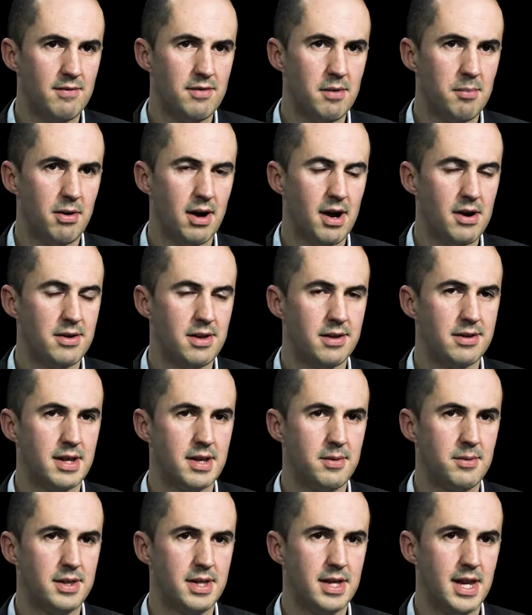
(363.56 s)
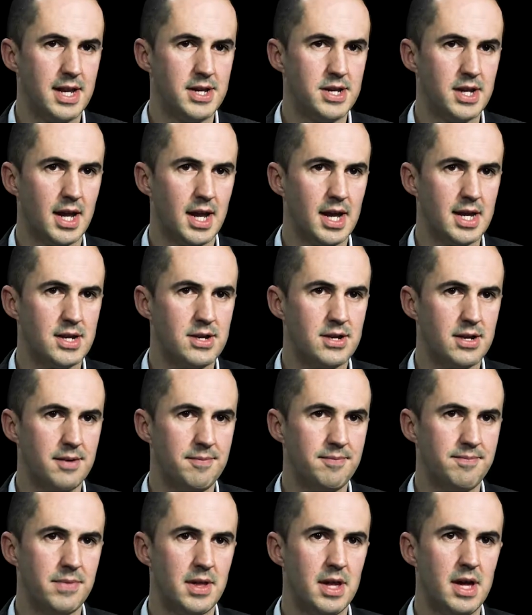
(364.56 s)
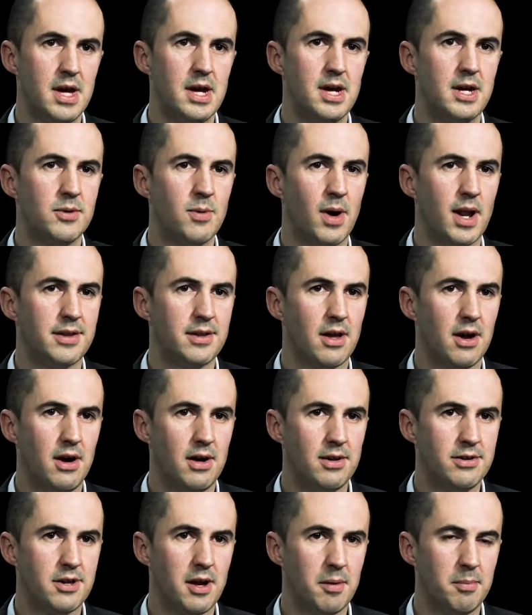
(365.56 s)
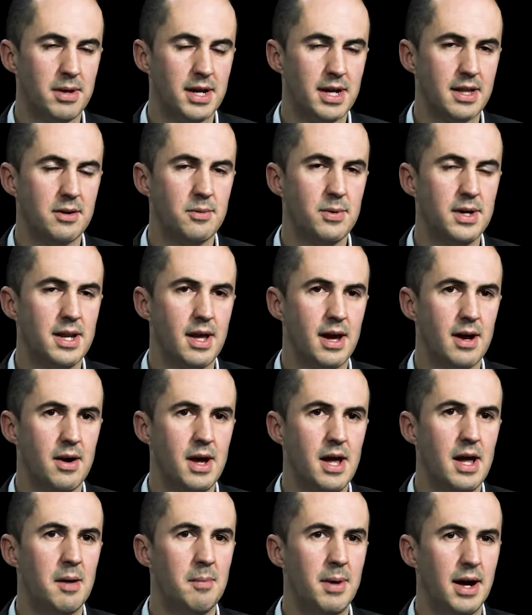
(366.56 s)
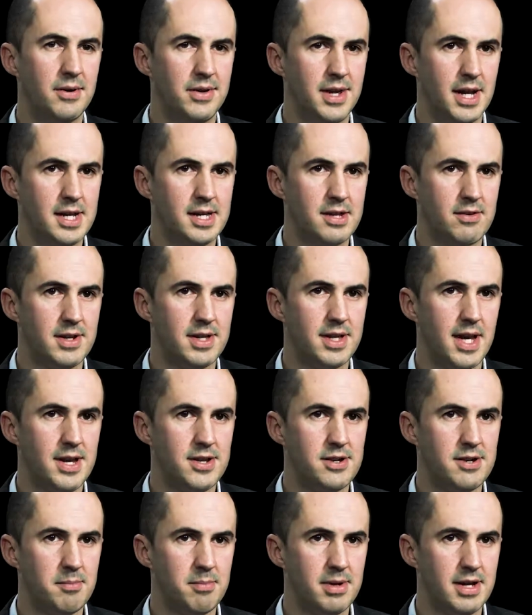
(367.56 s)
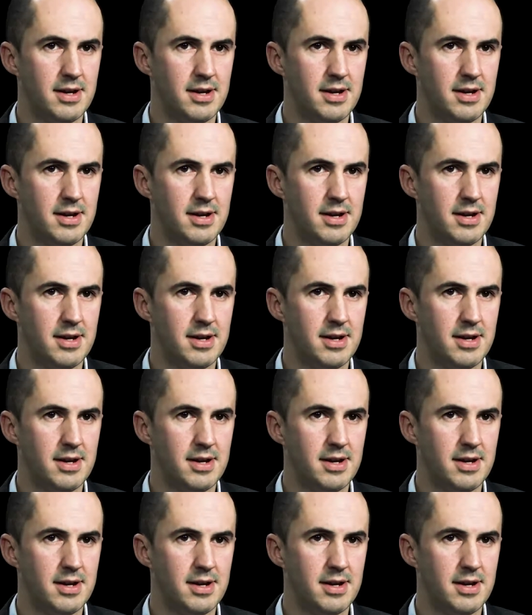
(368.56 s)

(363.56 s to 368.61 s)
on for processing within education, as well as a hot topic that we know about data retention